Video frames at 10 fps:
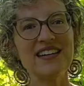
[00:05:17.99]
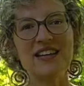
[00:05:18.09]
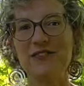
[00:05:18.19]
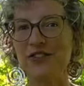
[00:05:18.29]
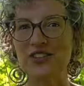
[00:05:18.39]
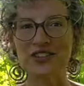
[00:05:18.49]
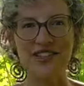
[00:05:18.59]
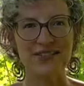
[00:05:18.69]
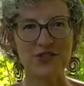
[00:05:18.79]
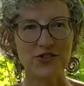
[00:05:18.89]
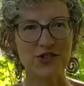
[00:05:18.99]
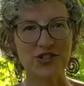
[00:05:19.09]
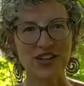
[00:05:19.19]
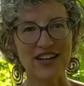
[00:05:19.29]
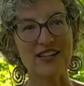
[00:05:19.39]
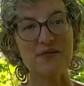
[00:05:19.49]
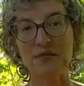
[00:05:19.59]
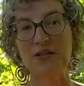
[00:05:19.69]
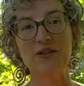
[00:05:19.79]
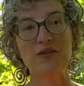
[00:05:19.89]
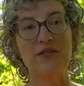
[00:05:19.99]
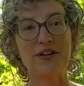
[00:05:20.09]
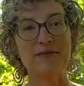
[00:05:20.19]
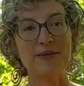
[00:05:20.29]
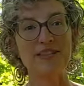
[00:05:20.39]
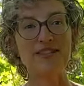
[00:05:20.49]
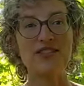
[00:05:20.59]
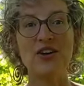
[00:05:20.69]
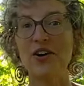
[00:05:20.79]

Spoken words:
if you're in the state of Georgia, as me being your therapist,